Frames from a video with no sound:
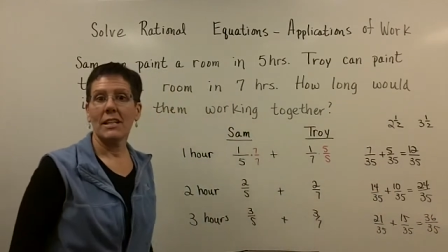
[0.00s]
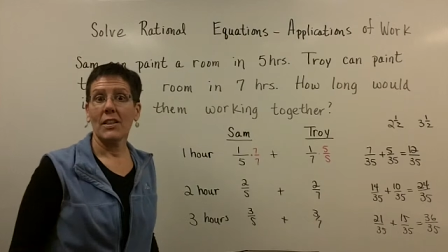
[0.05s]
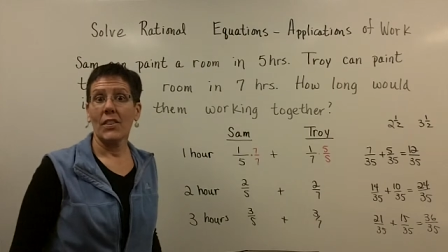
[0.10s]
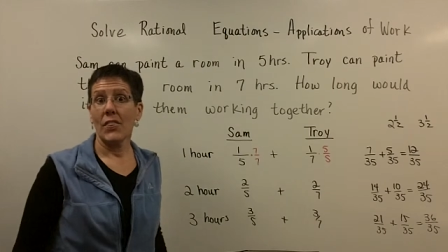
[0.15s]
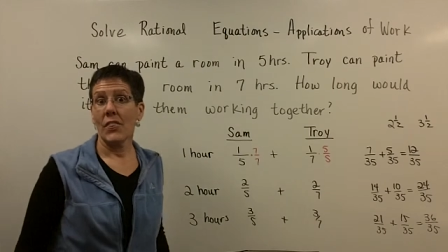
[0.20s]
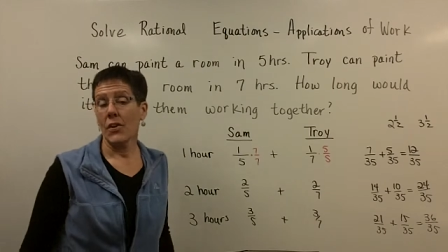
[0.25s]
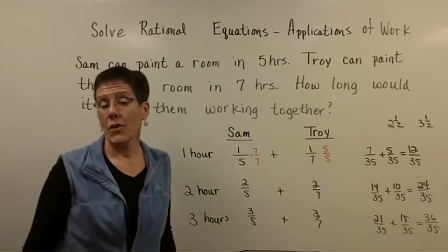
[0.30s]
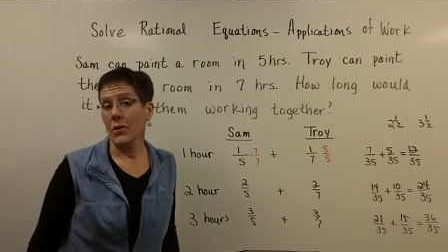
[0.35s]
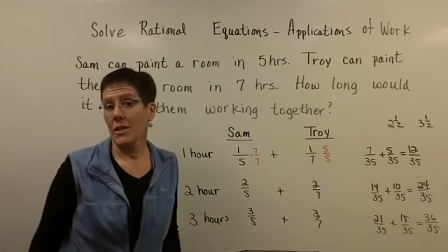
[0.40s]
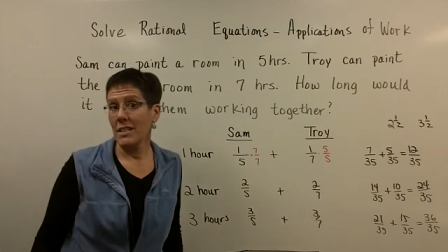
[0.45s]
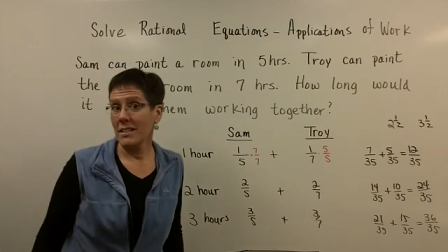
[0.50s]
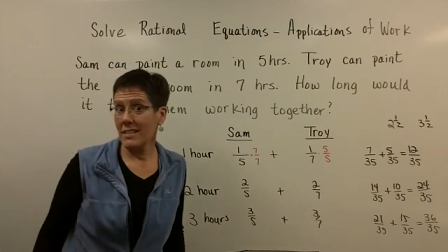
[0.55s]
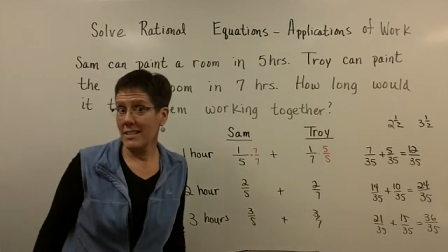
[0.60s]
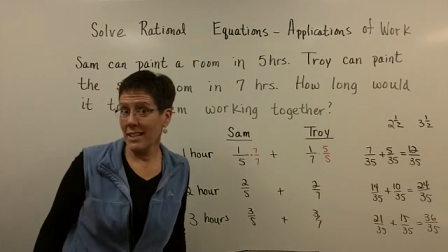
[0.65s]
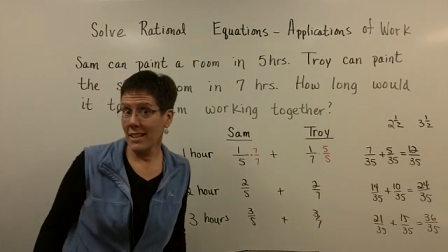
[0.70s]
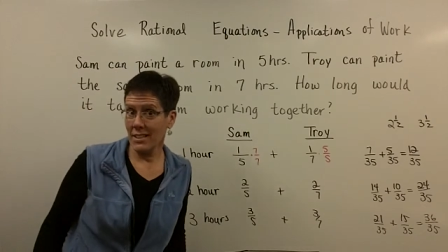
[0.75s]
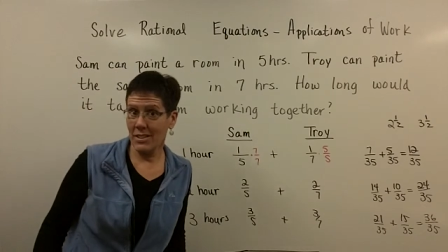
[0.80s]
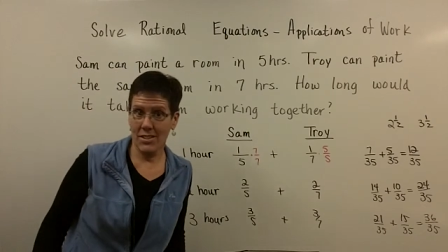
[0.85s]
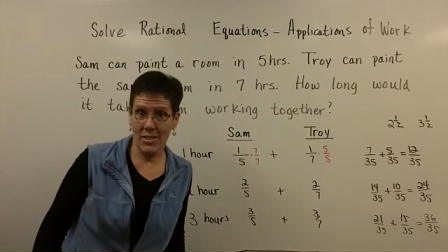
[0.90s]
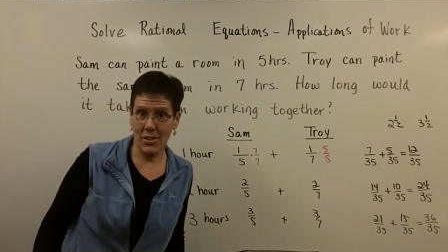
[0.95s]
did
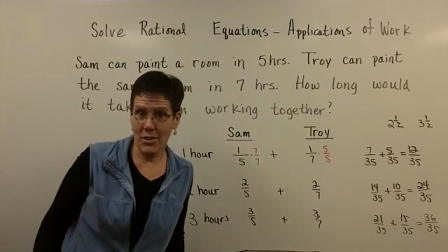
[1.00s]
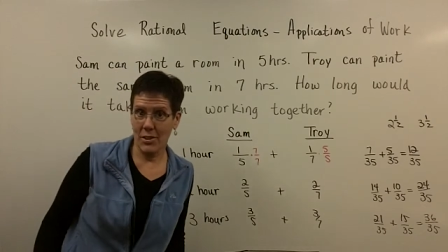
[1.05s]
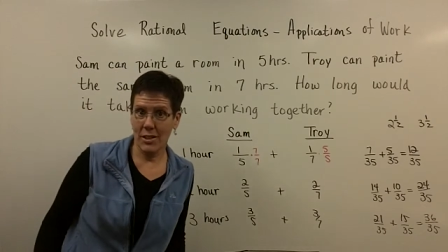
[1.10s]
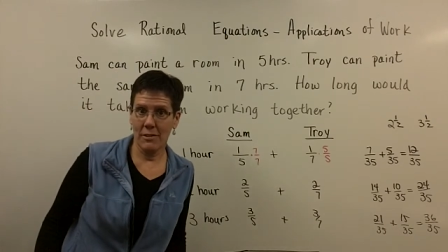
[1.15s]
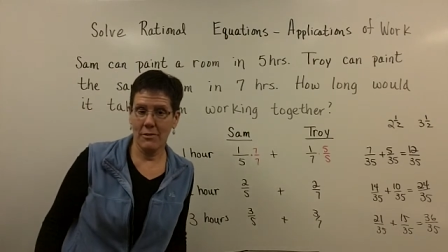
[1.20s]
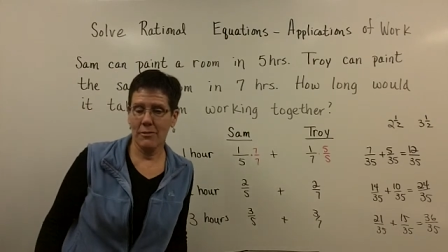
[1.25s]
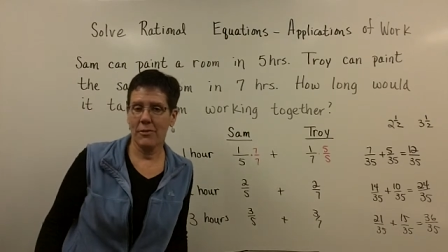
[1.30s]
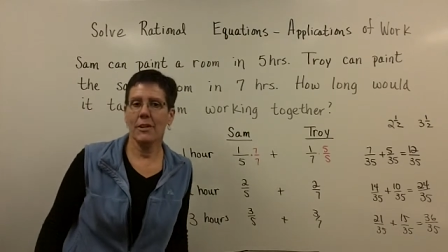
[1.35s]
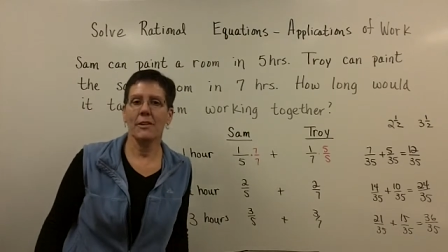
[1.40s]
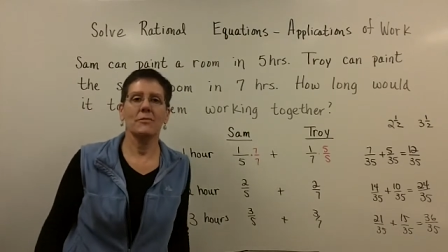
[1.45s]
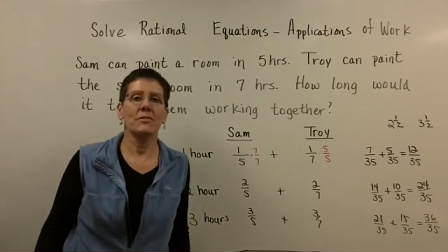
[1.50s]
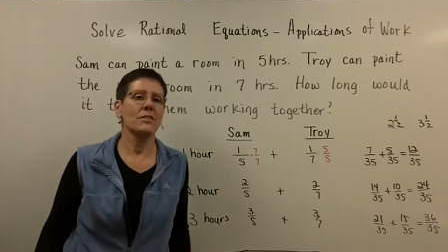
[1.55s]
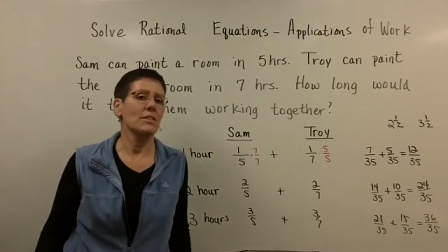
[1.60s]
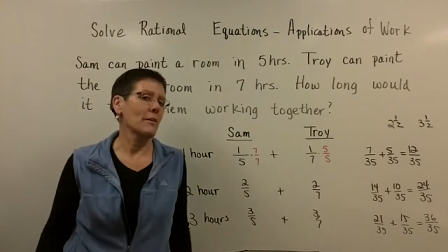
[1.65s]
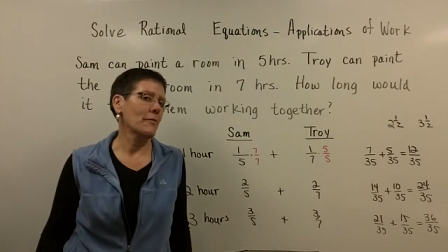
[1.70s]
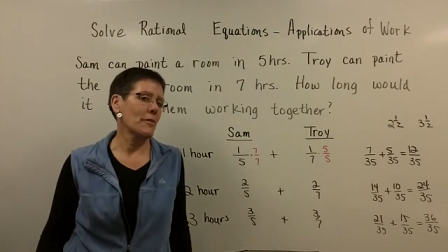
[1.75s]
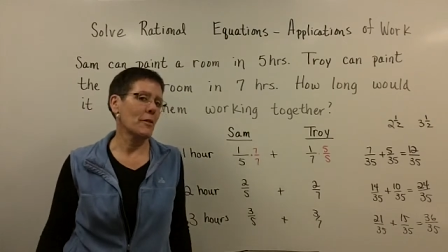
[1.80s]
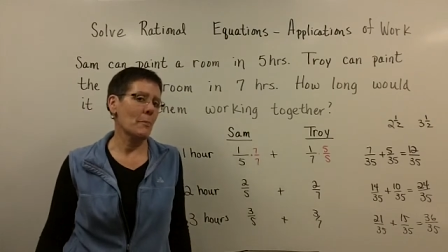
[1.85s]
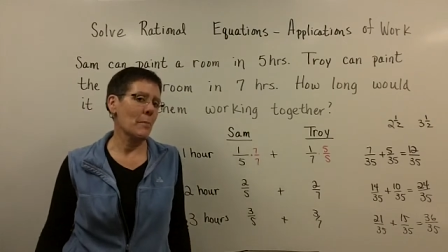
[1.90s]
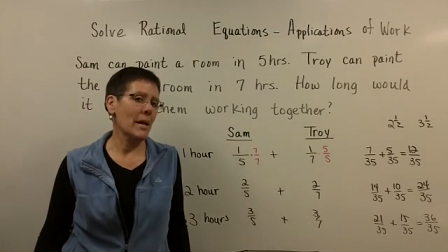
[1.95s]
36
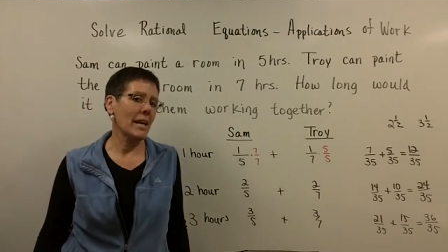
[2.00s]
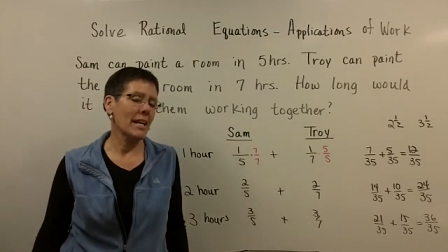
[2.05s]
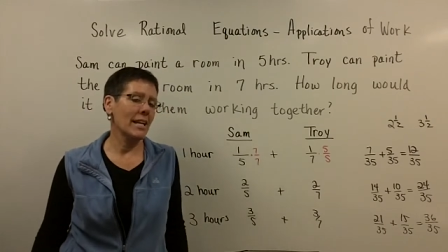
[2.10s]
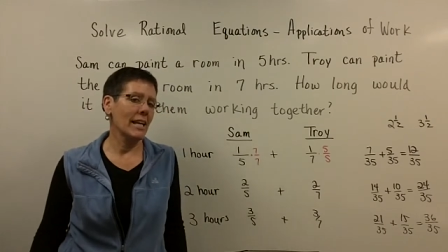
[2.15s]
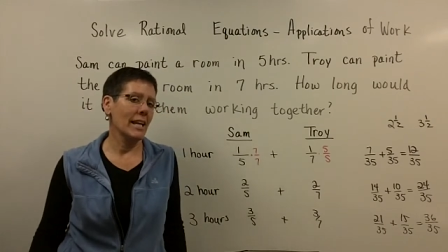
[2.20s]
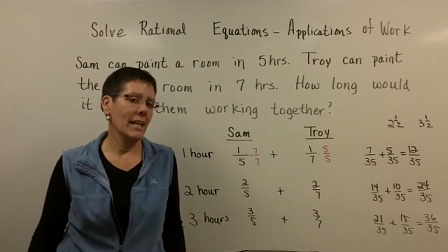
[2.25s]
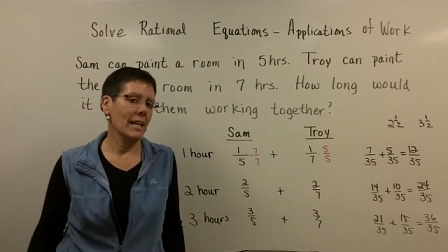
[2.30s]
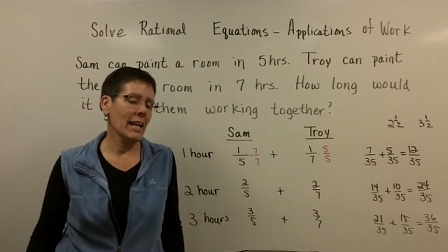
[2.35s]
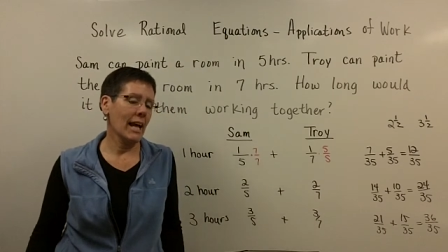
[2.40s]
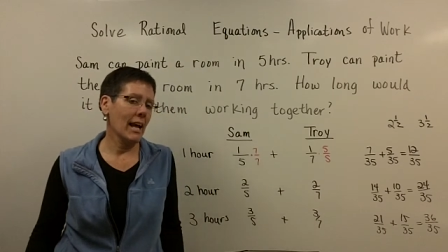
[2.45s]
35ths of the painting,